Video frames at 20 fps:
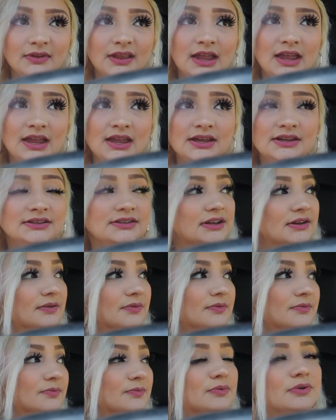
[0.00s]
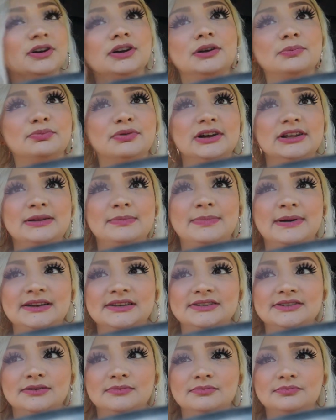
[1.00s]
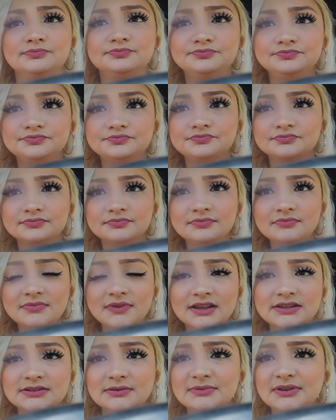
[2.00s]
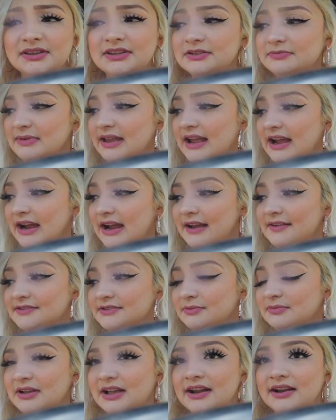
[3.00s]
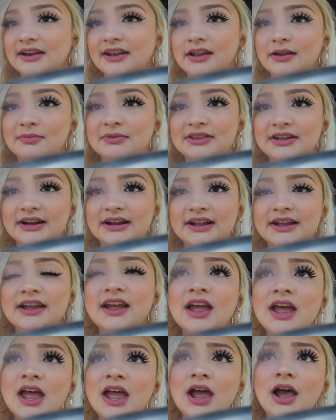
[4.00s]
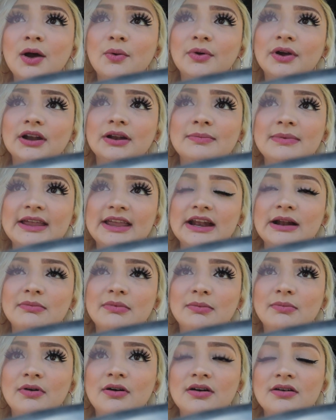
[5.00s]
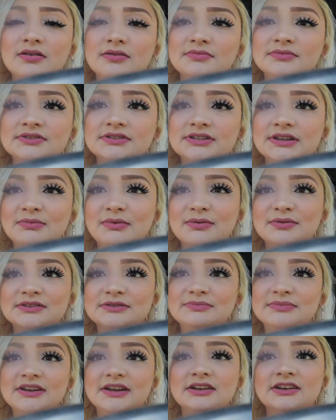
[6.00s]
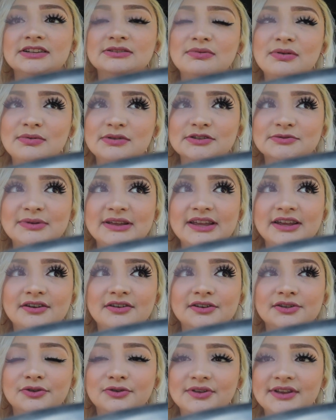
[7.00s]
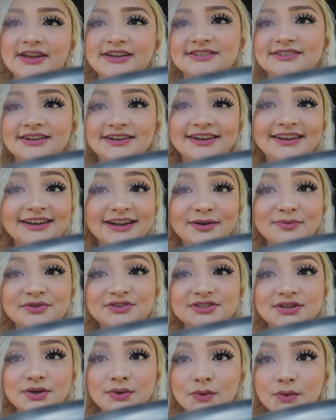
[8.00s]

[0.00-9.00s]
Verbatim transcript: and we're probably buy some something to make. I have some carne que me traje. We're gonna make it at my mom's because my mom's making her tortillas harina, which